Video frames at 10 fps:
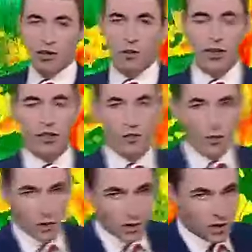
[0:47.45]
their way
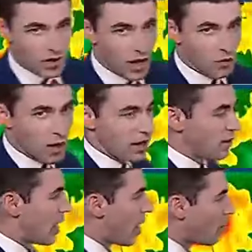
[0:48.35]
through the state
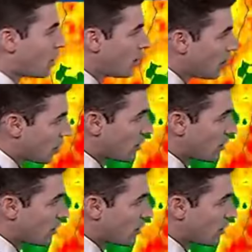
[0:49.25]
right now. Uh,